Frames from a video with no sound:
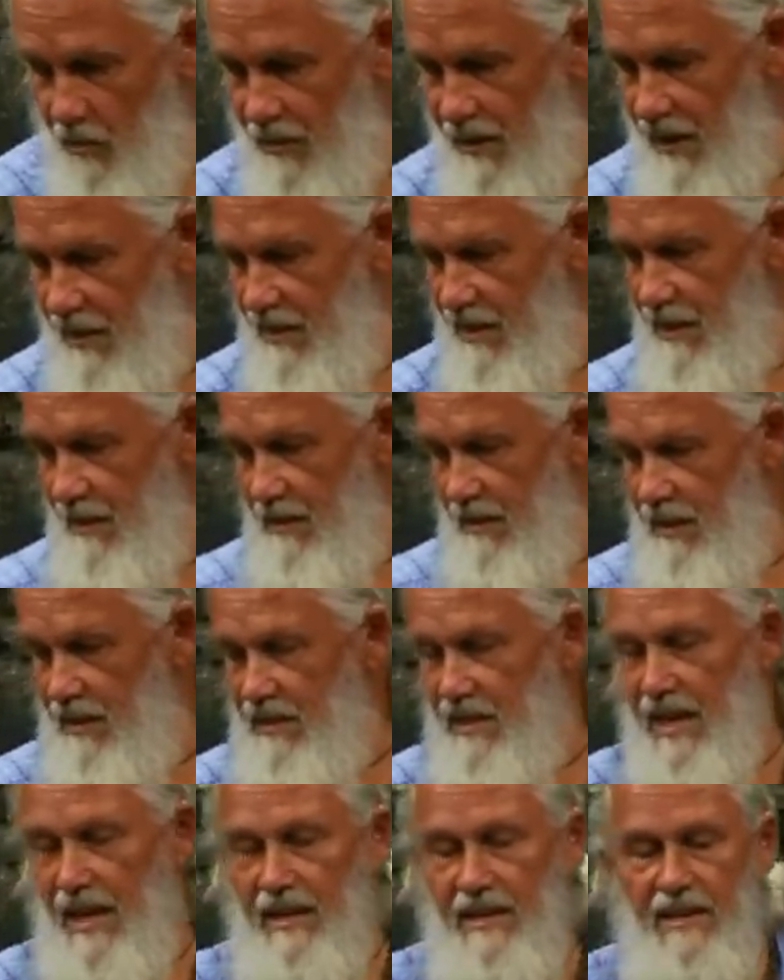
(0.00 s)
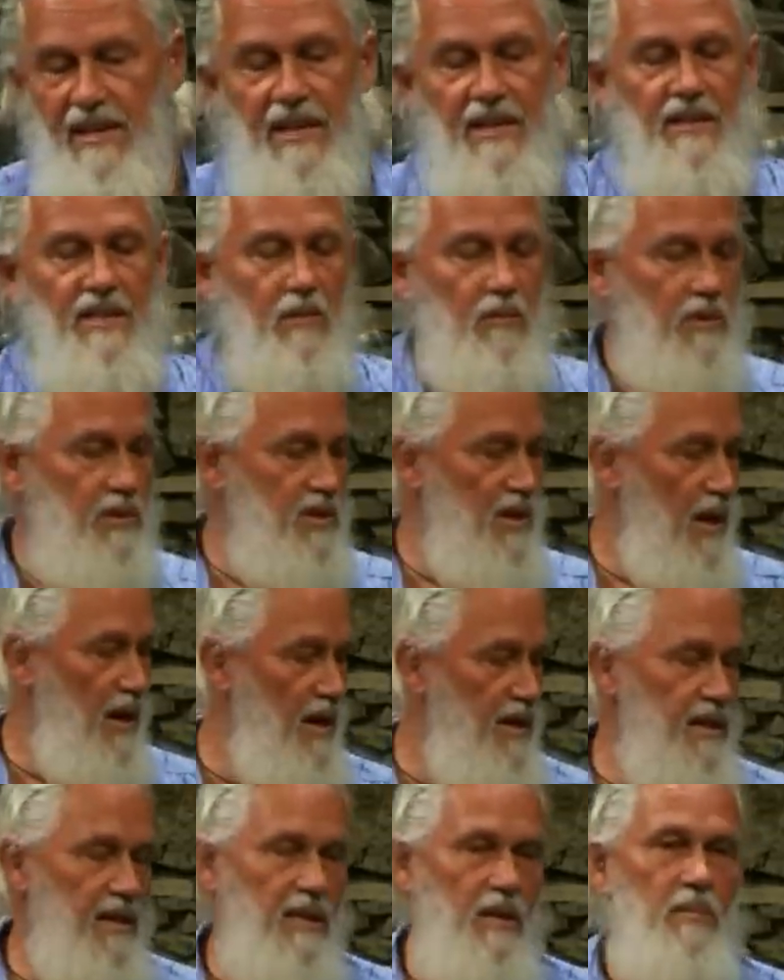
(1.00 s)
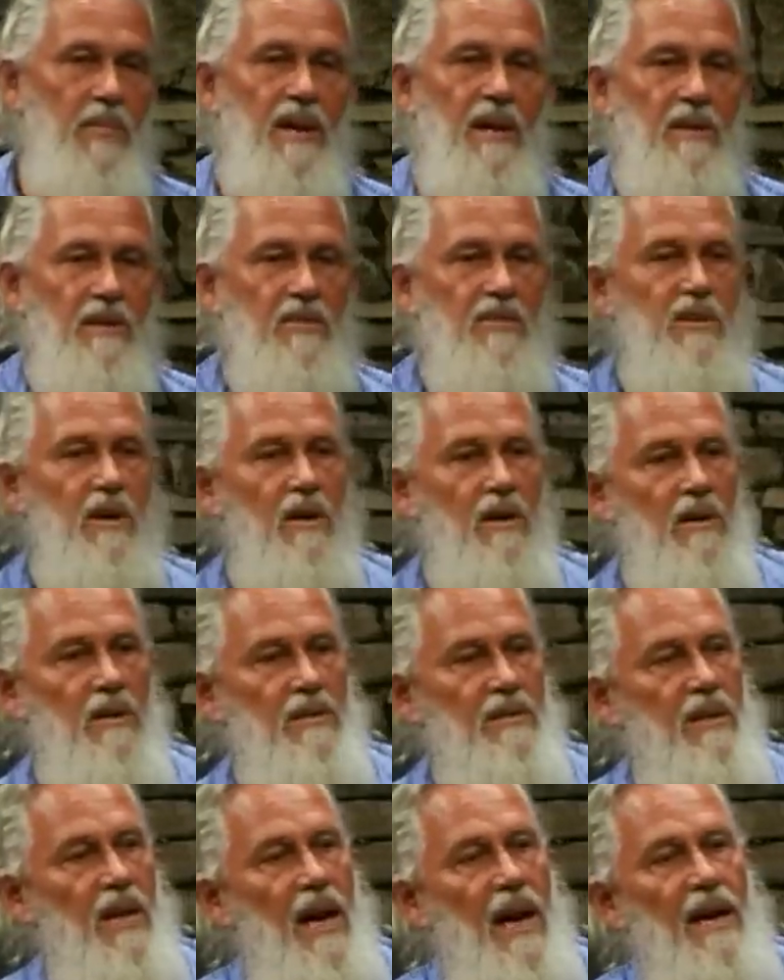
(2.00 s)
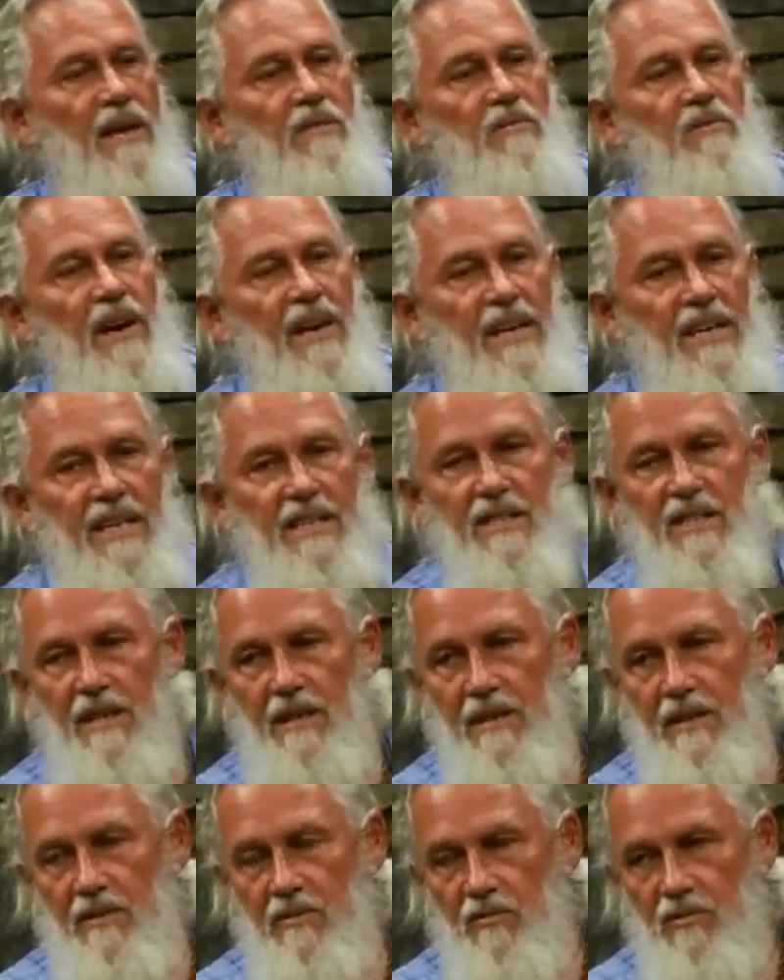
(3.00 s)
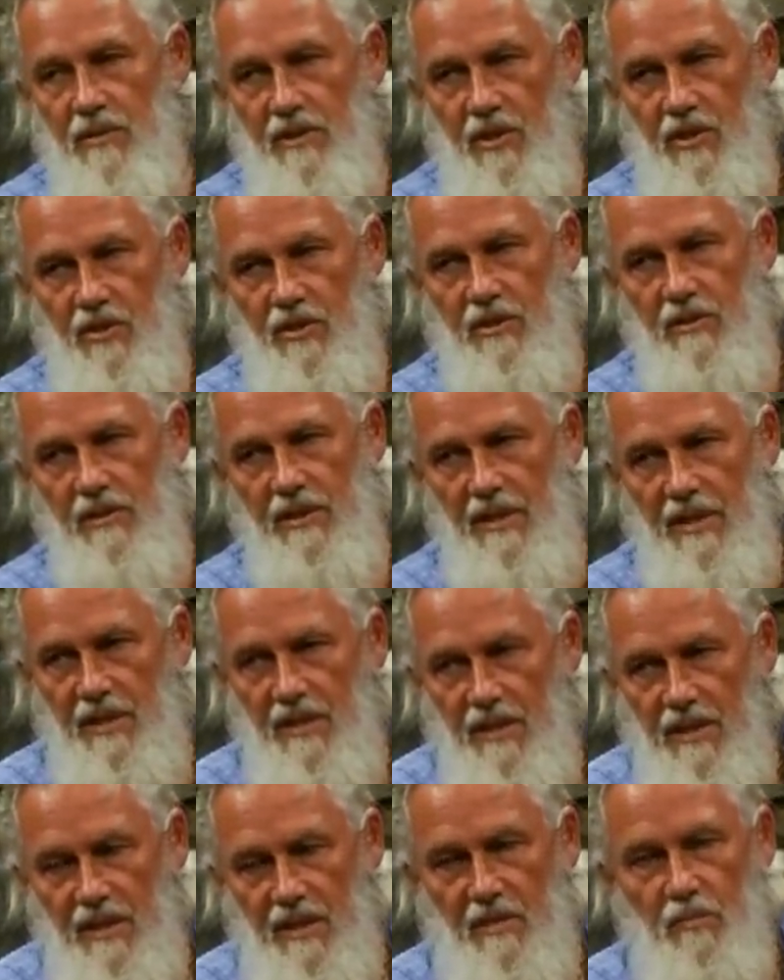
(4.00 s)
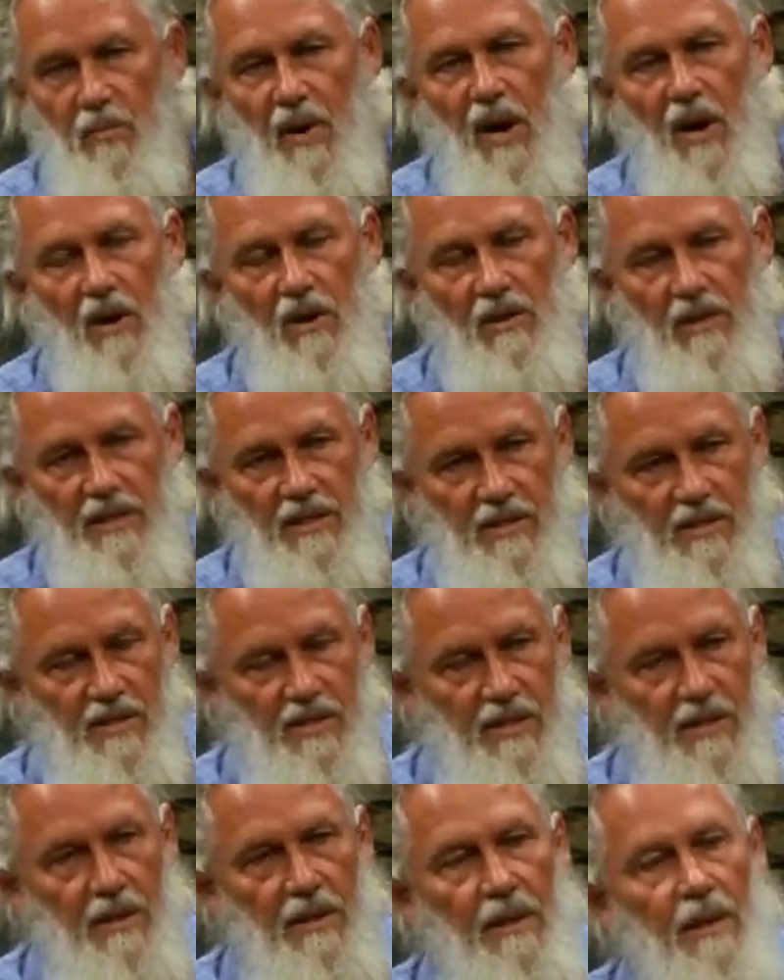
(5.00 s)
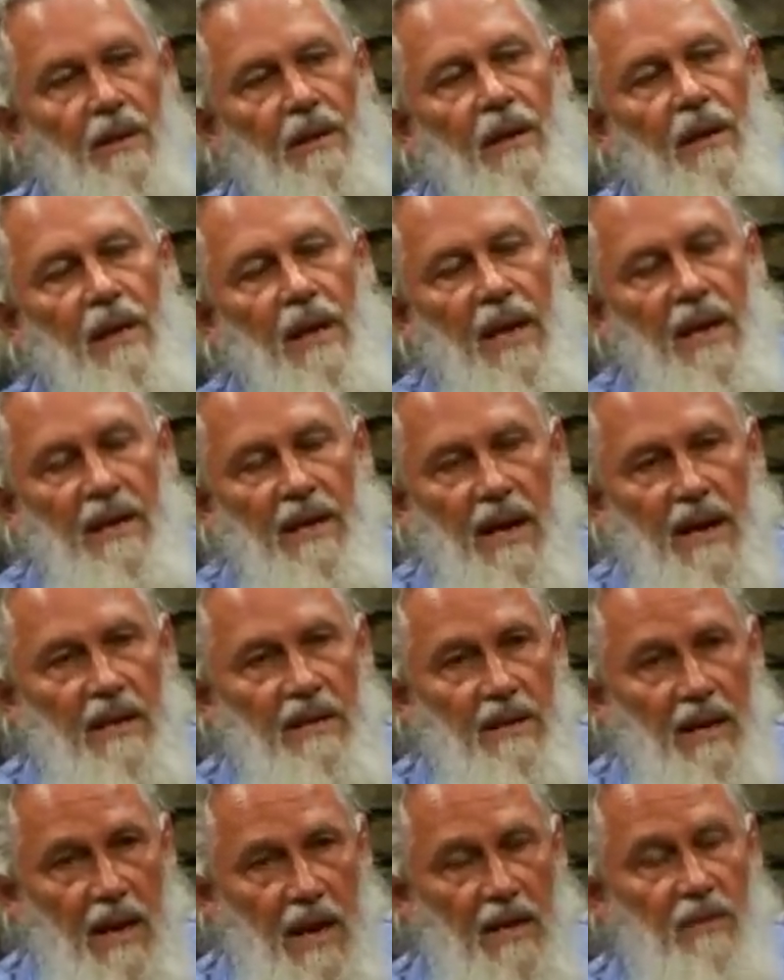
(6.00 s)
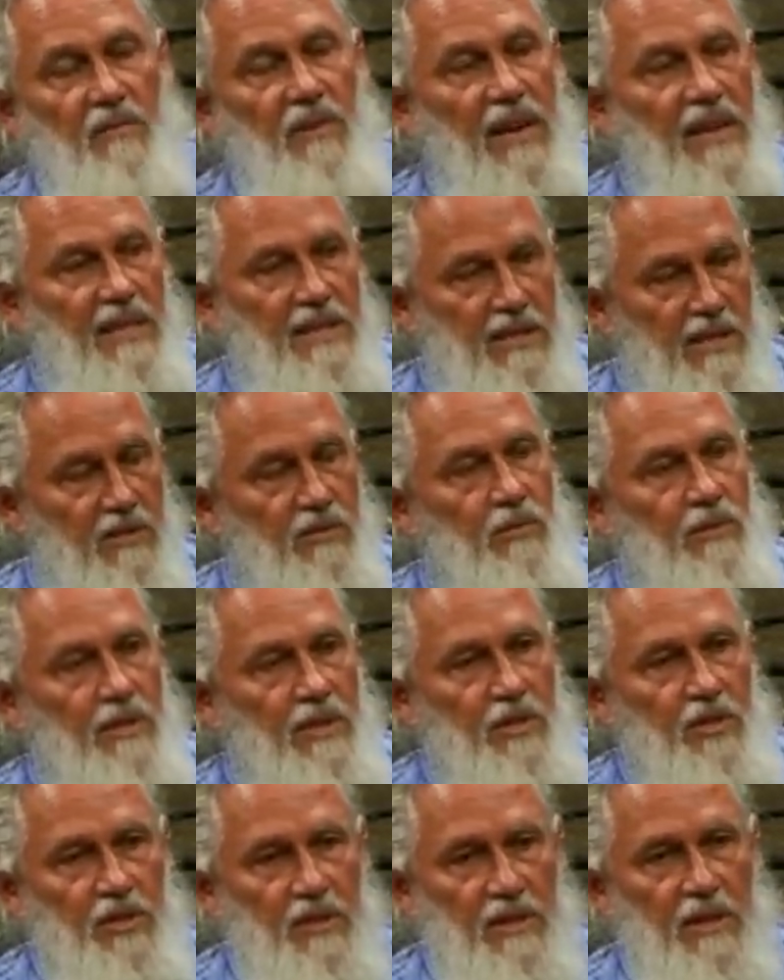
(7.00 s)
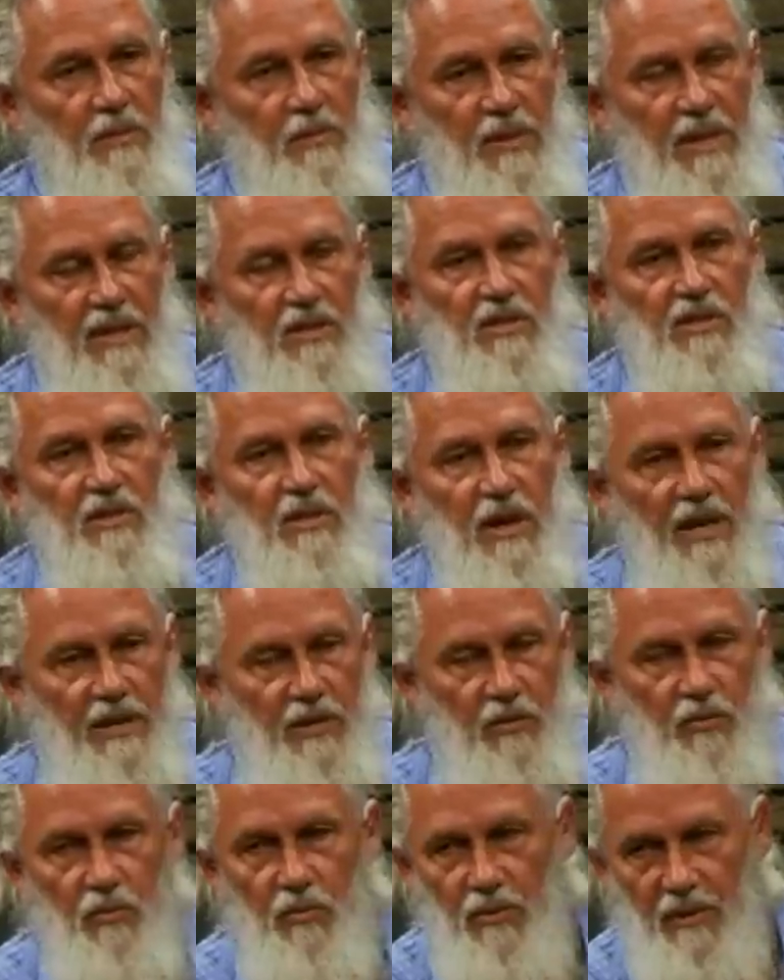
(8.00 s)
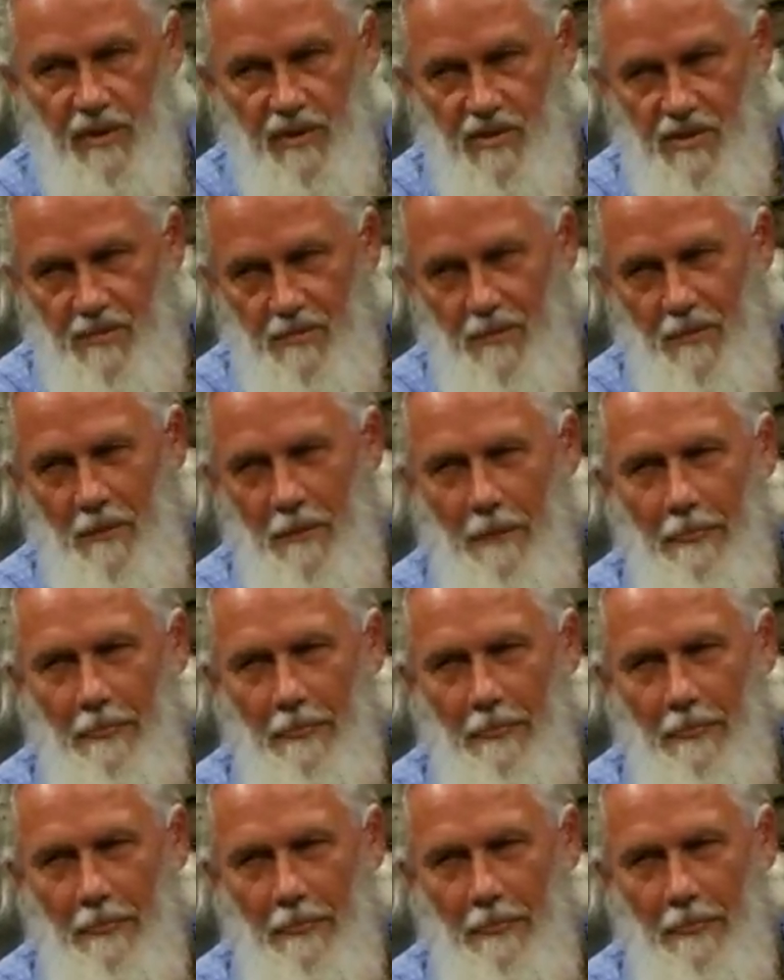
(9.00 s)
the technique that we're talking about is called Advaita in traditional Indian parlance. And Advaita traditionally means non-dualism.